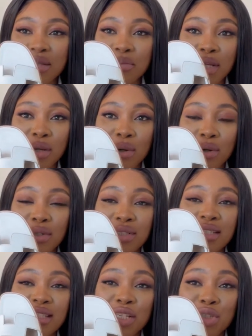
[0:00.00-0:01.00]
because
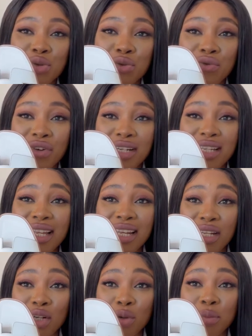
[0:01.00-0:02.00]
they do run a
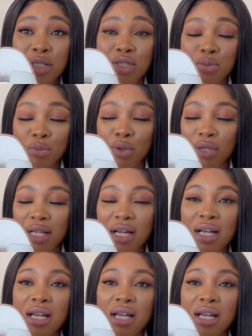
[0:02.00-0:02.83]
little bit smaller.